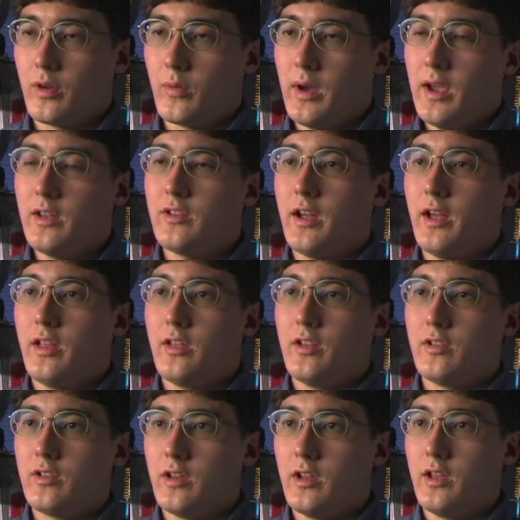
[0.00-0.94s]
grand
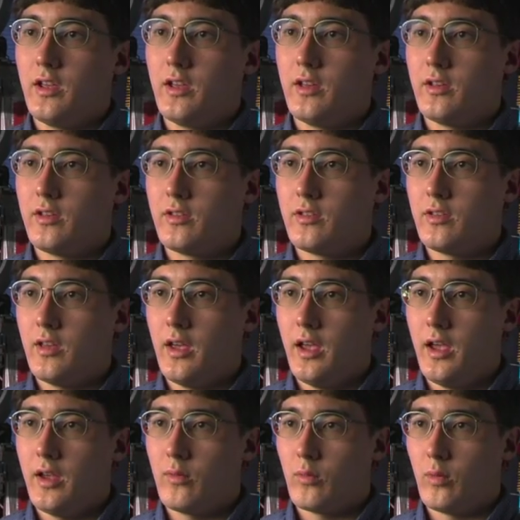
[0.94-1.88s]
challenge is
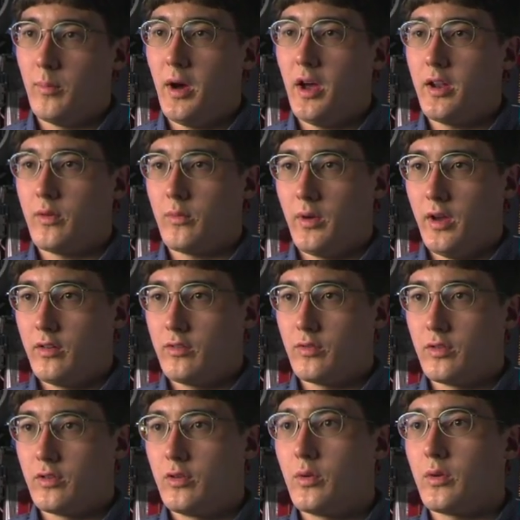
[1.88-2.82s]
a robotic race
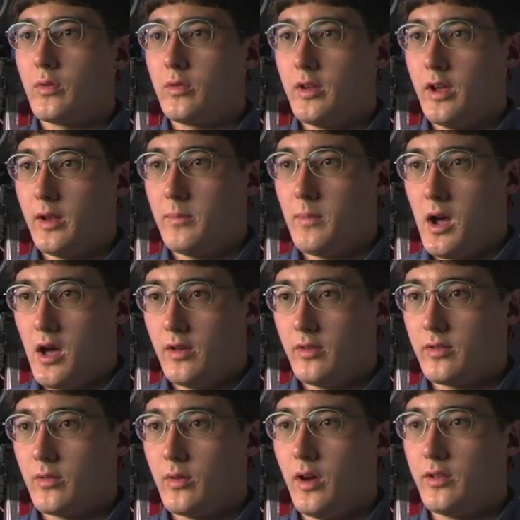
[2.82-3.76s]
for 210
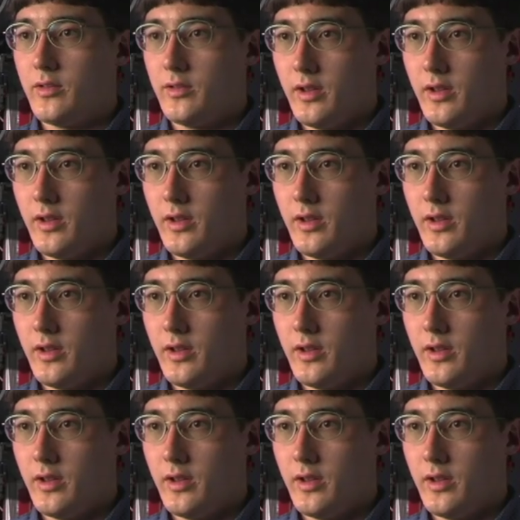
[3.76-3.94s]
miles across the